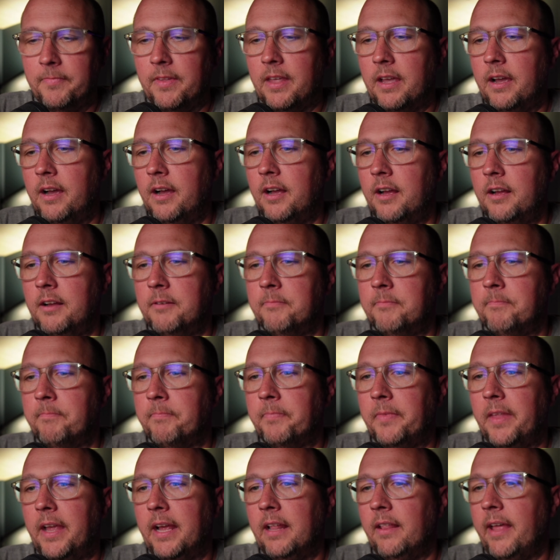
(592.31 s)

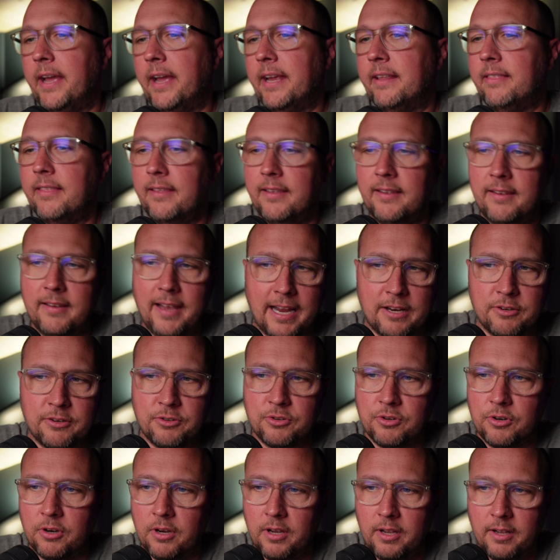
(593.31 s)
I like the
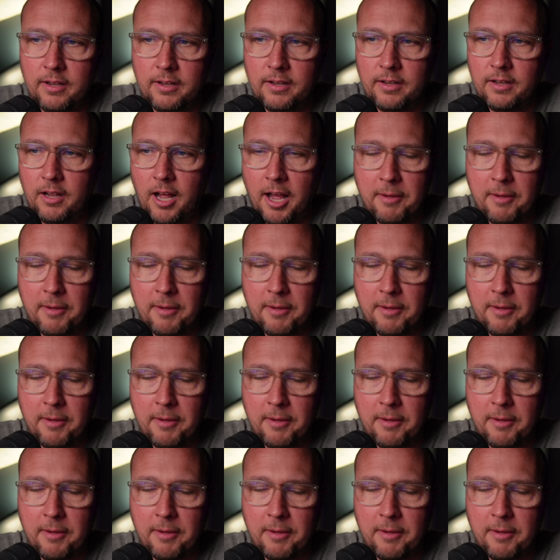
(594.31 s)
extra